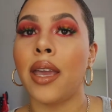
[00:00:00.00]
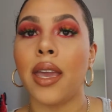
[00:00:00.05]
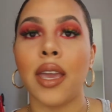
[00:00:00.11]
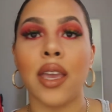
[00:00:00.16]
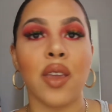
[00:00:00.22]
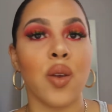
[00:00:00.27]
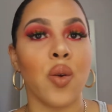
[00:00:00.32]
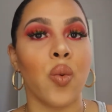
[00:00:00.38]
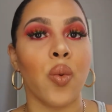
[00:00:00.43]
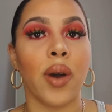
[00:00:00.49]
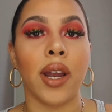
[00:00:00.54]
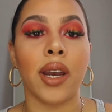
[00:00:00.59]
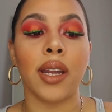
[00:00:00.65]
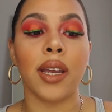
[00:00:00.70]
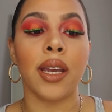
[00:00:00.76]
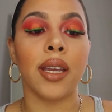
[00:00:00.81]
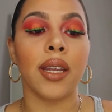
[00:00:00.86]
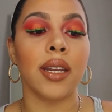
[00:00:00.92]
You
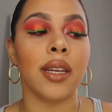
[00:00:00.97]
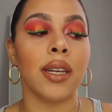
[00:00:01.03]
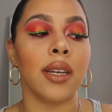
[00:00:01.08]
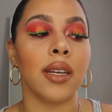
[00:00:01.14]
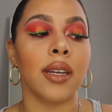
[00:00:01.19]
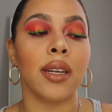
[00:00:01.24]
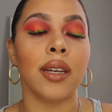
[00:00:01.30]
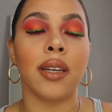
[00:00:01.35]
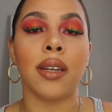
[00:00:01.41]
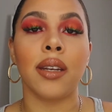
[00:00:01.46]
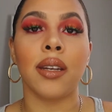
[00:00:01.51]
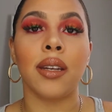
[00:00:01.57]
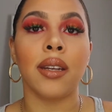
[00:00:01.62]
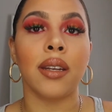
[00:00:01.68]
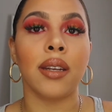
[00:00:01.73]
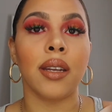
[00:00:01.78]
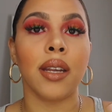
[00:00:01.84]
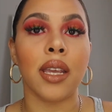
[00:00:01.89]
wanna
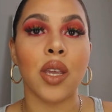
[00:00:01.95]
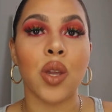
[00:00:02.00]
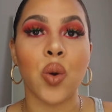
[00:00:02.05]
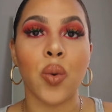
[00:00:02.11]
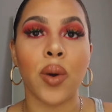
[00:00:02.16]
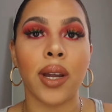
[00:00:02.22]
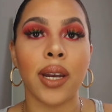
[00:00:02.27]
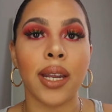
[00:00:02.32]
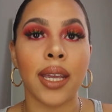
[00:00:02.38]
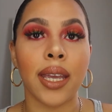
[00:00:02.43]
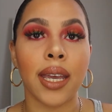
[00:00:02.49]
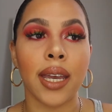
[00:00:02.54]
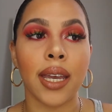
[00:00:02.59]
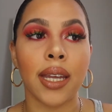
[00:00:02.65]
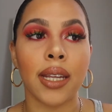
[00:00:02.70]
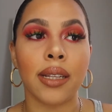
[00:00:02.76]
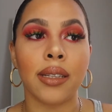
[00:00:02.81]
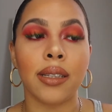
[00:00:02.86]

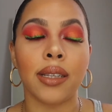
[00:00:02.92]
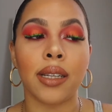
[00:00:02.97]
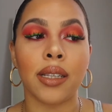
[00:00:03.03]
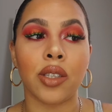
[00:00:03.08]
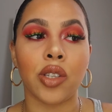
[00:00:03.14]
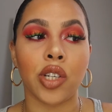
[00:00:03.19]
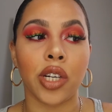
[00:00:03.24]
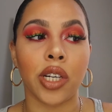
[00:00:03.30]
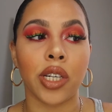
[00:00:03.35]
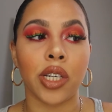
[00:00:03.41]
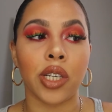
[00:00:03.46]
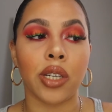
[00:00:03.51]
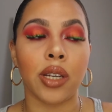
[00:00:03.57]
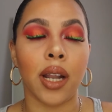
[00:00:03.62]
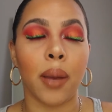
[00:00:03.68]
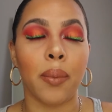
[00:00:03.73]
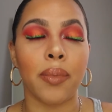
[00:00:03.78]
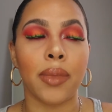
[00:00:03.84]
get
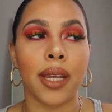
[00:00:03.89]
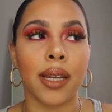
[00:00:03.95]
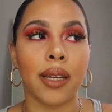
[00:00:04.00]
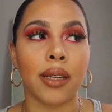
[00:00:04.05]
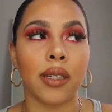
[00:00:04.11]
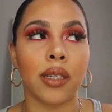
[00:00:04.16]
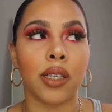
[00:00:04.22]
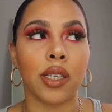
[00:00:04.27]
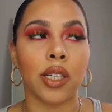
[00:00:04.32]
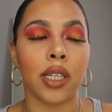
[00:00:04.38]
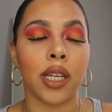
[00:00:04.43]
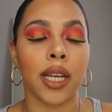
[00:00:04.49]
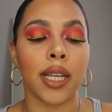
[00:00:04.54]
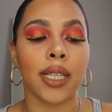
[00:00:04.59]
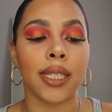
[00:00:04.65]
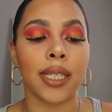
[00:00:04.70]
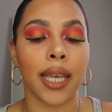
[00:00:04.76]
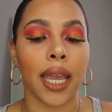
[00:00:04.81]
the
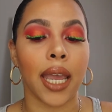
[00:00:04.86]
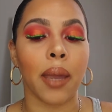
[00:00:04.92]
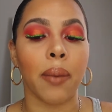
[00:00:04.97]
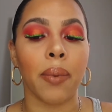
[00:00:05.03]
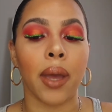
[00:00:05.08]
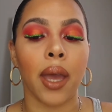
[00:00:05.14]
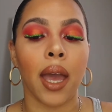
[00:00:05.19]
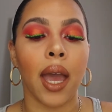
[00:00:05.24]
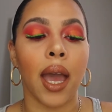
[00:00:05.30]
shade tape,